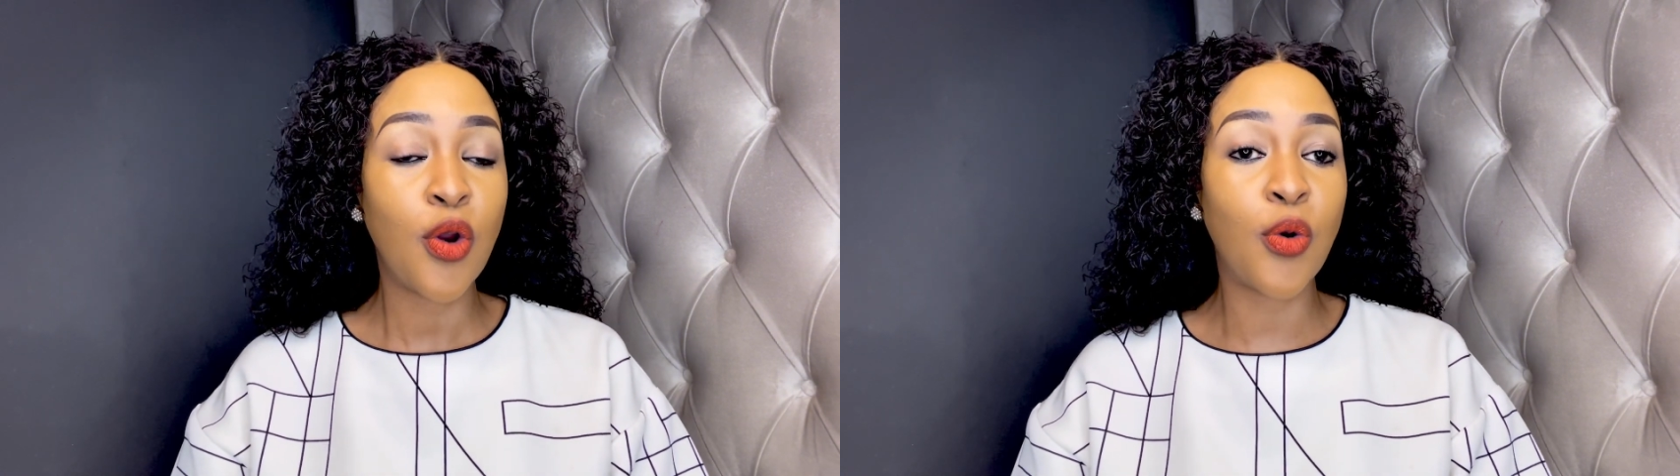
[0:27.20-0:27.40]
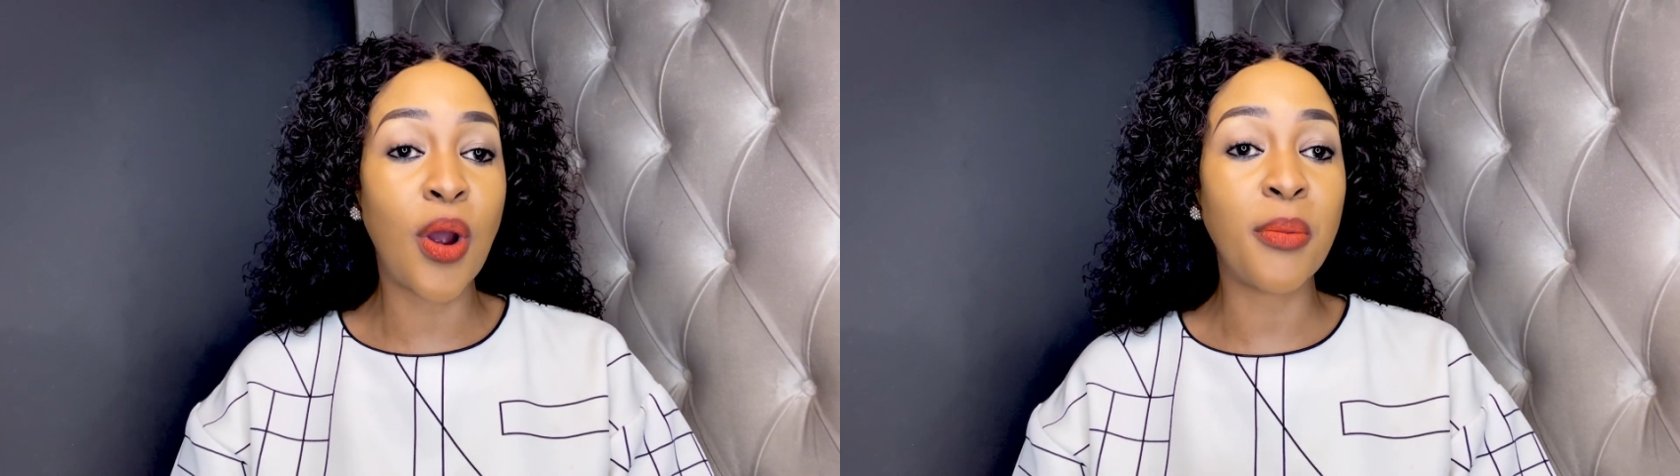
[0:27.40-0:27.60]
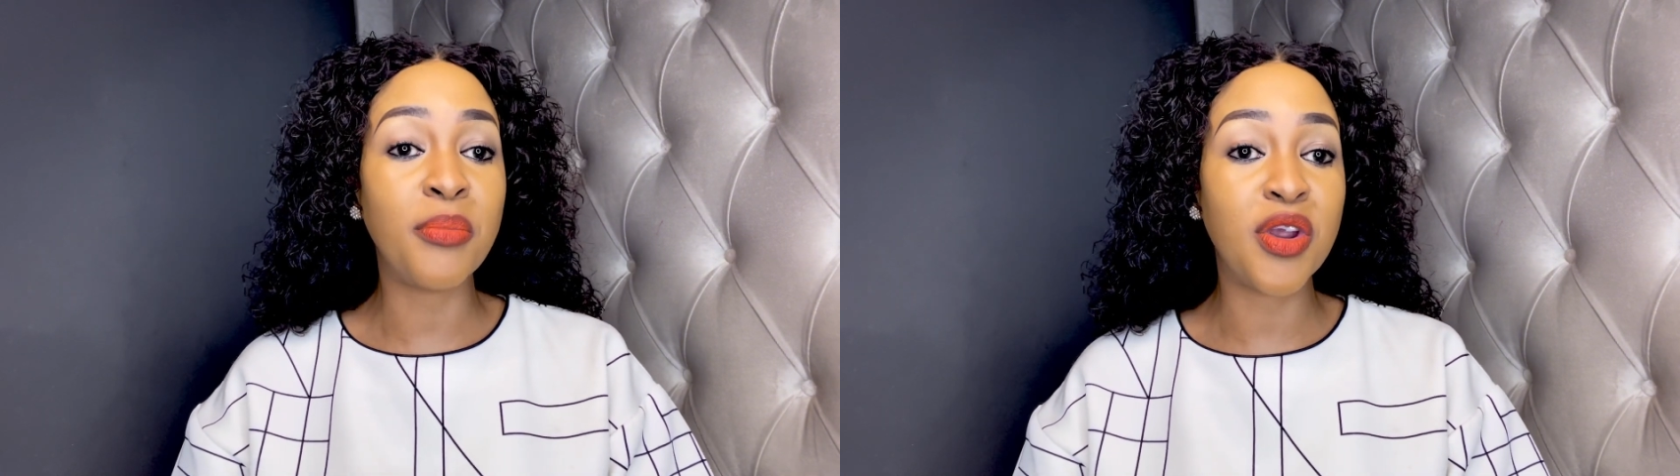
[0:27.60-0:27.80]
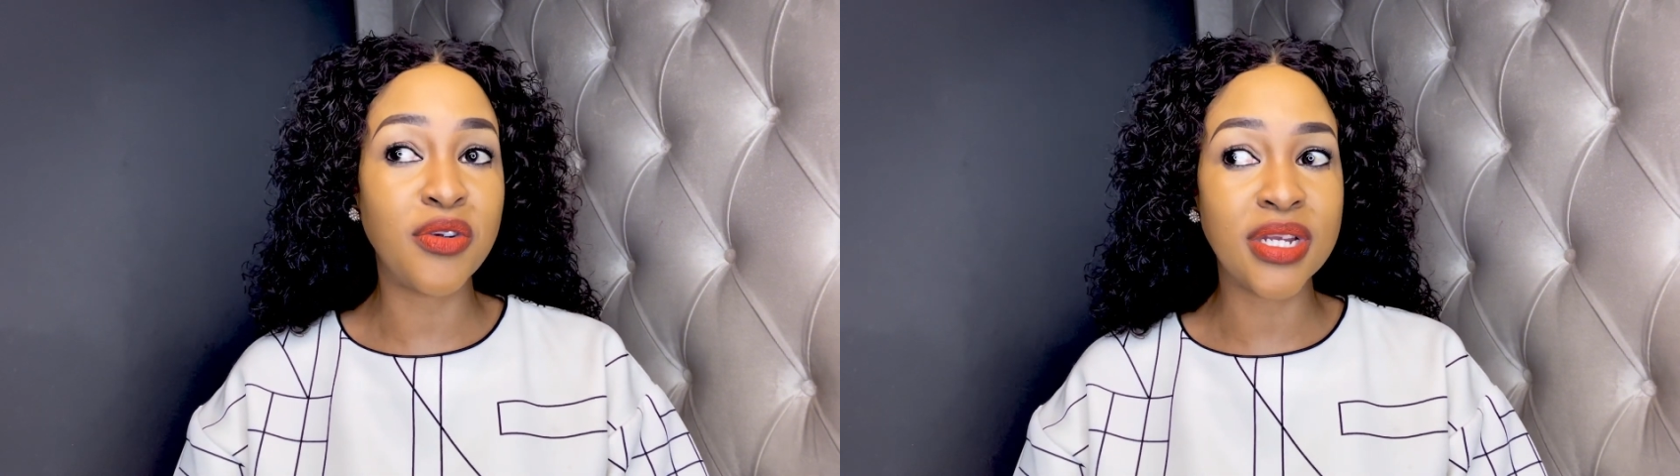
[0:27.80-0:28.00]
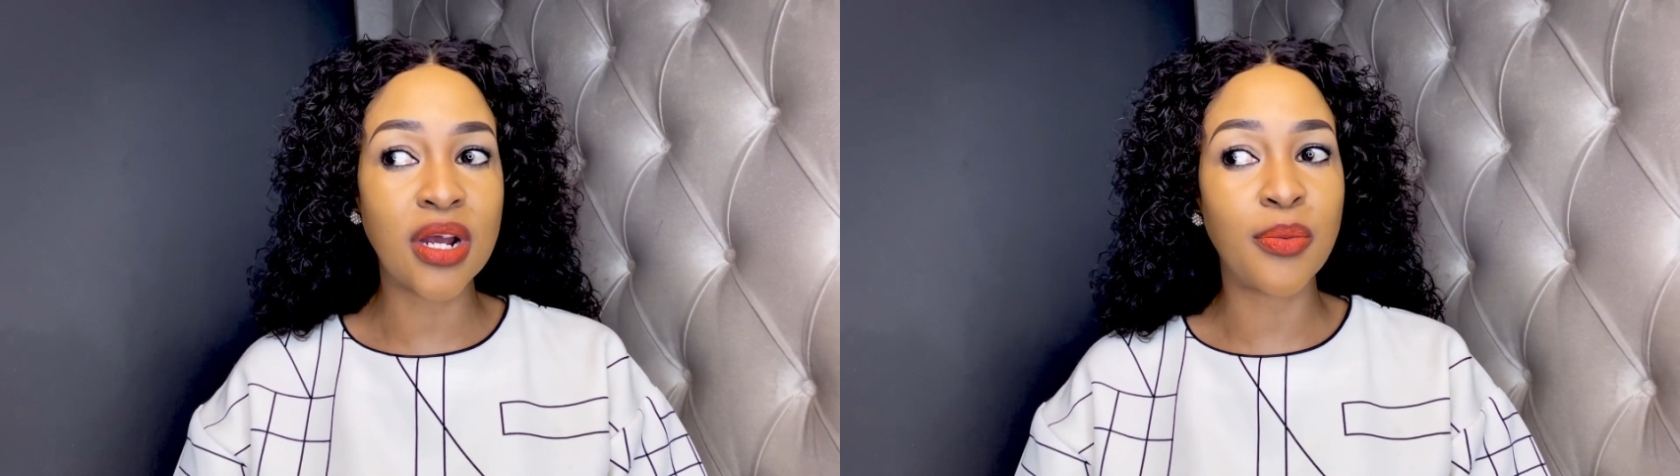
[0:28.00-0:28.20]
who are
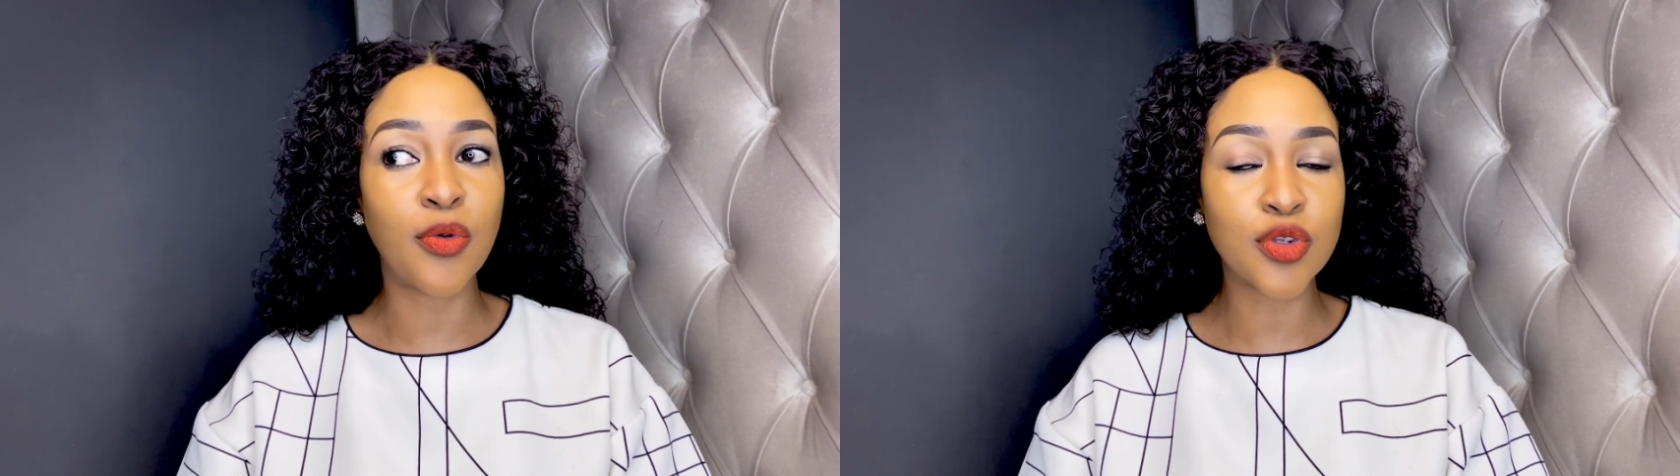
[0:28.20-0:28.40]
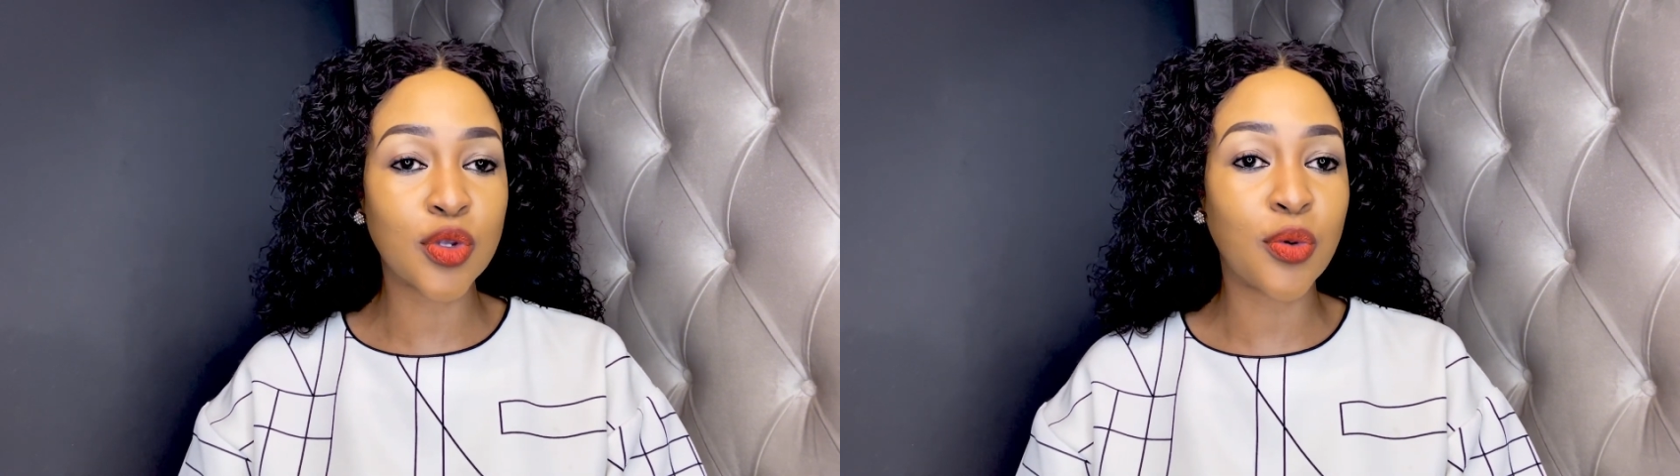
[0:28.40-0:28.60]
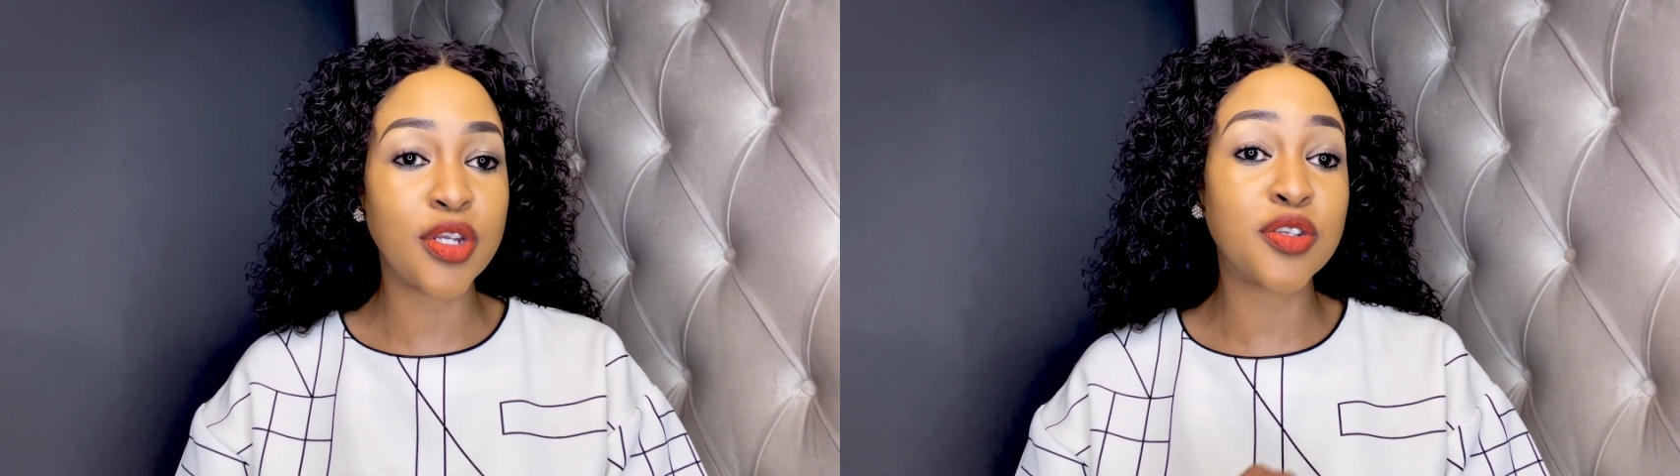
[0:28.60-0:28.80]
married, I'm also going